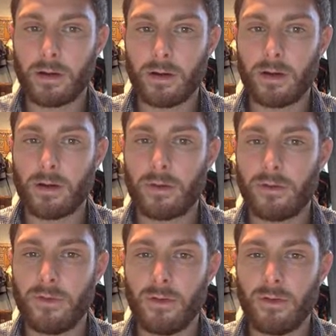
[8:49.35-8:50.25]
critical
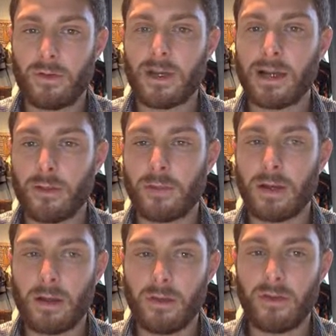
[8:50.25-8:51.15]
reviews, guidelines,
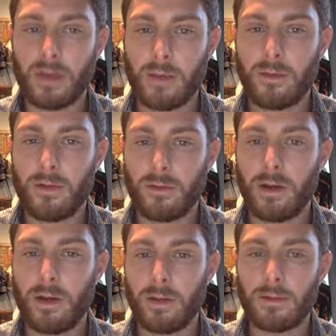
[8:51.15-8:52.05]
policy statements.
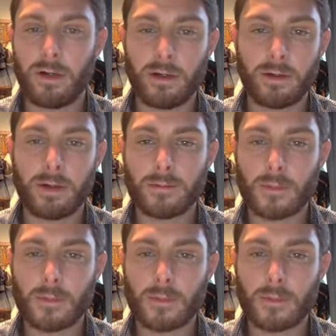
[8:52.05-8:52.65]
Read it on your own.